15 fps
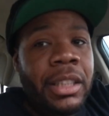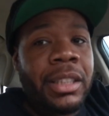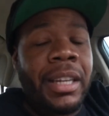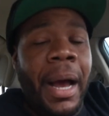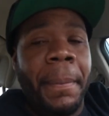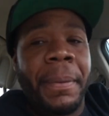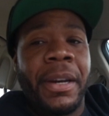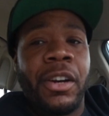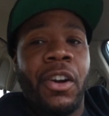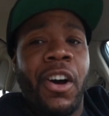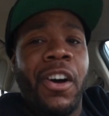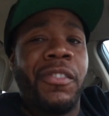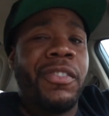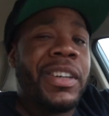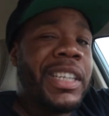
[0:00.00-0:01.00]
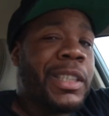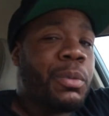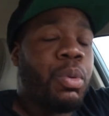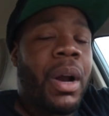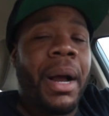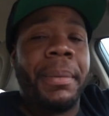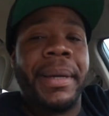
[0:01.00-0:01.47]
topping it off is
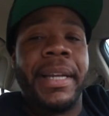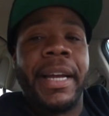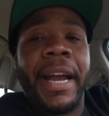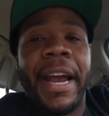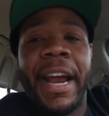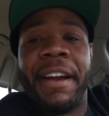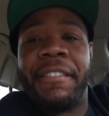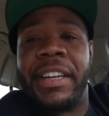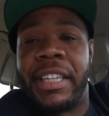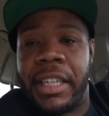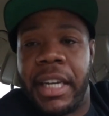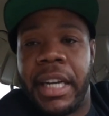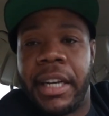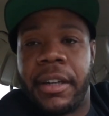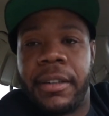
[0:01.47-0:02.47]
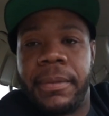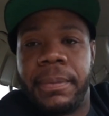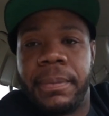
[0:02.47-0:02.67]
probably every year.